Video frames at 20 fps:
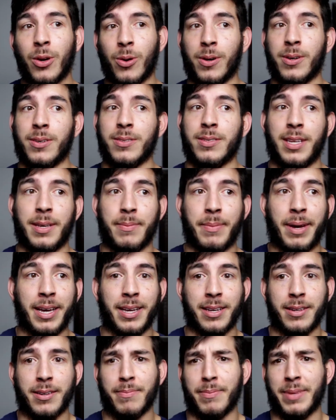or they
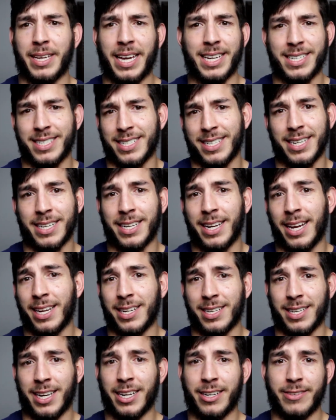might be edited
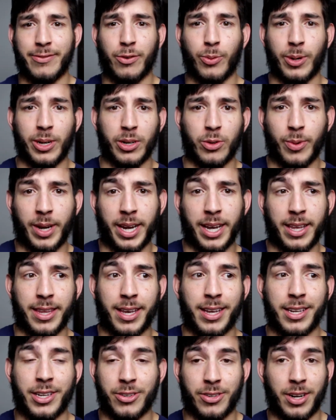in kind of a weird way
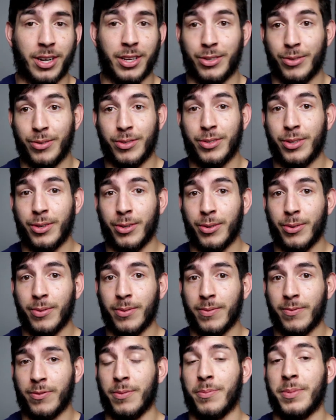that you're not used
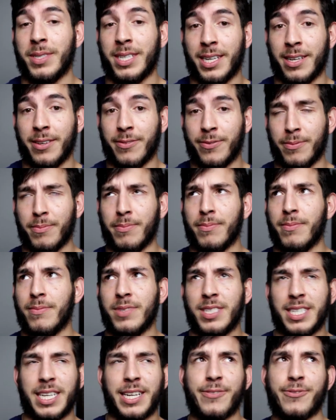to from seeing from,
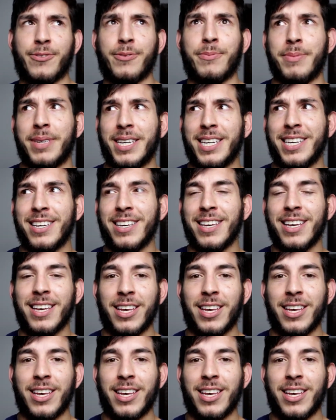seeing from me,